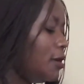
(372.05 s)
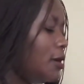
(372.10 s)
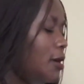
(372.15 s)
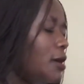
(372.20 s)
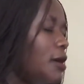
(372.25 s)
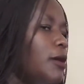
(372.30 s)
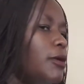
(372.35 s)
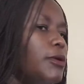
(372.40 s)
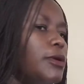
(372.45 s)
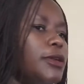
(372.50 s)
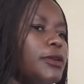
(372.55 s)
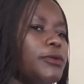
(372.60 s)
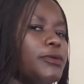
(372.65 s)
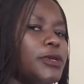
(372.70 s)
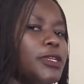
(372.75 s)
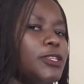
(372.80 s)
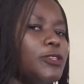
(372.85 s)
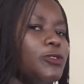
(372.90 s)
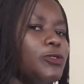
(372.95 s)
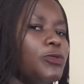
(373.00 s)
I would
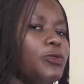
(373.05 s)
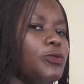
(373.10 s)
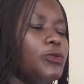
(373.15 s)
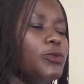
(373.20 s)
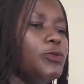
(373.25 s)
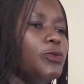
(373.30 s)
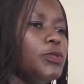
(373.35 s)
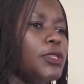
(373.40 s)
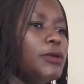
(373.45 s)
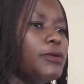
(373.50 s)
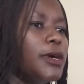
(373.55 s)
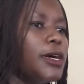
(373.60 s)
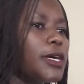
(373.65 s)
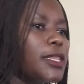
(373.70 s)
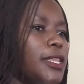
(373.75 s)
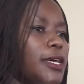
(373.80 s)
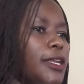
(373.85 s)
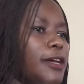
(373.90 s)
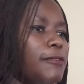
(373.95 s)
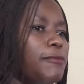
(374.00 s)
request you to do the work
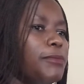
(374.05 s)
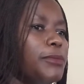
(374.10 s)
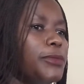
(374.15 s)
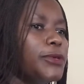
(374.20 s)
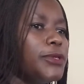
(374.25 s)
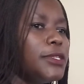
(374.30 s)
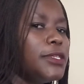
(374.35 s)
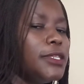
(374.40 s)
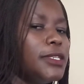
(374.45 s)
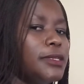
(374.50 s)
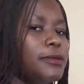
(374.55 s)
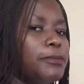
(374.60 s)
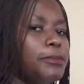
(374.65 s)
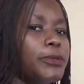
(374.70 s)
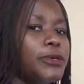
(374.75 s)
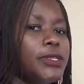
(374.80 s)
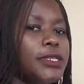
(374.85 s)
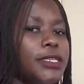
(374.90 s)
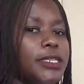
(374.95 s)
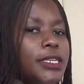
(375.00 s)
that I've
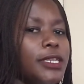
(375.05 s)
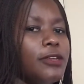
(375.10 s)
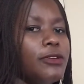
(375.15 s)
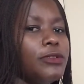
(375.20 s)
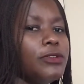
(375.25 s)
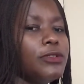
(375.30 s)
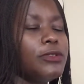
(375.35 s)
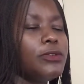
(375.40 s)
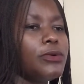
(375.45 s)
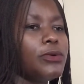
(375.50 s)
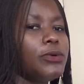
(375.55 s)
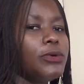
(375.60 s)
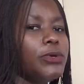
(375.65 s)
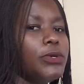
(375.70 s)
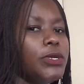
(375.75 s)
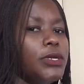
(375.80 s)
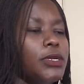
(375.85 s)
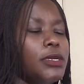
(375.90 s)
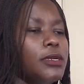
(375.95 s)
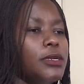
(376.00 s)
posted on Sukul.